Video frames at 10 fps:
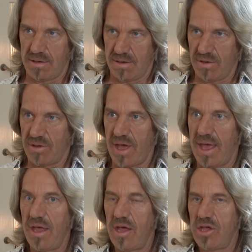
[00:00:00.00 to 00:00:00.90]
Mm.
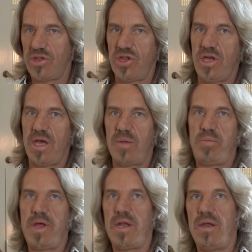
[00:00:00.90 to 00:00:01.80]
Okay, she
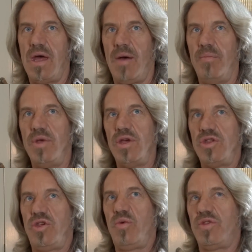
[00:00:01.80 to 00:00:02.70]
had been. Um,
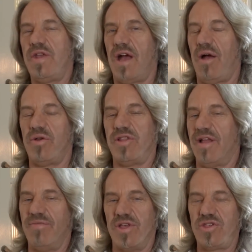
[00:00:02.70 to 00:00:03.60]
she was the. I always
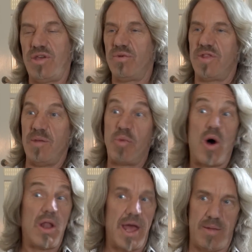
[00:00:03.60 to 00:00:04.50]
loved this. She was the
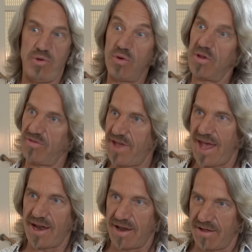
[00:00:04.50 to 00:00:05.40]
Paula Abdul of
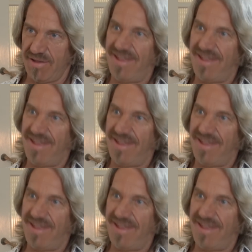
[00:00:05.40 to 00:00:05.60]
Canada.